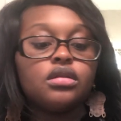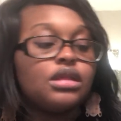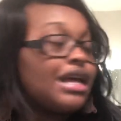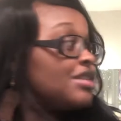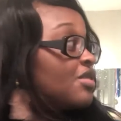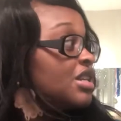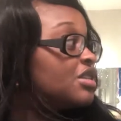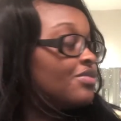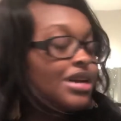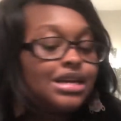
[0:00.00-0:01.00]
Next
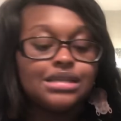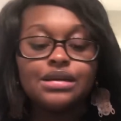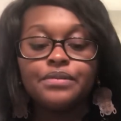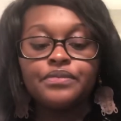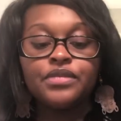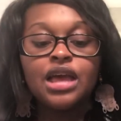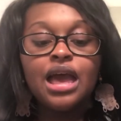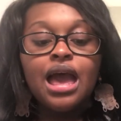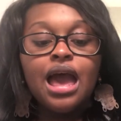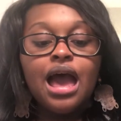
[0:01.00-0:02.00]
question was,
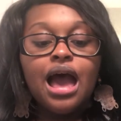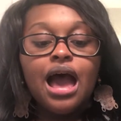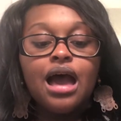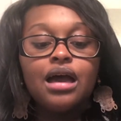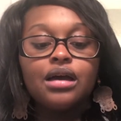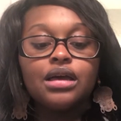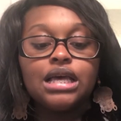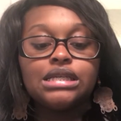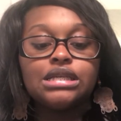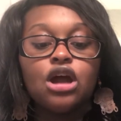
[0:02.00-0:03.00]

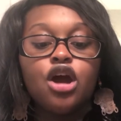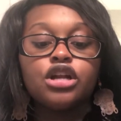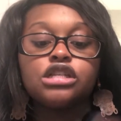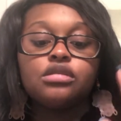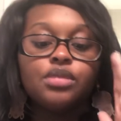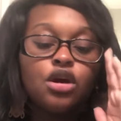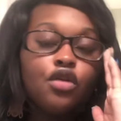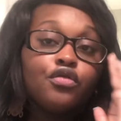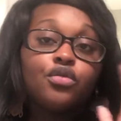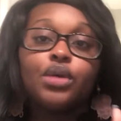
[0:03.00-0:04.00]
is it harder to be
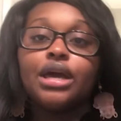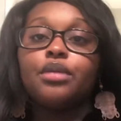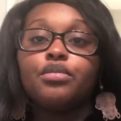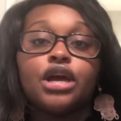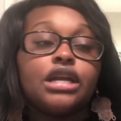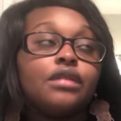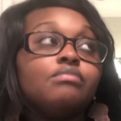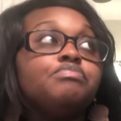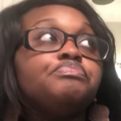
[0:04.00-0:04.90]
overweight and pregnant?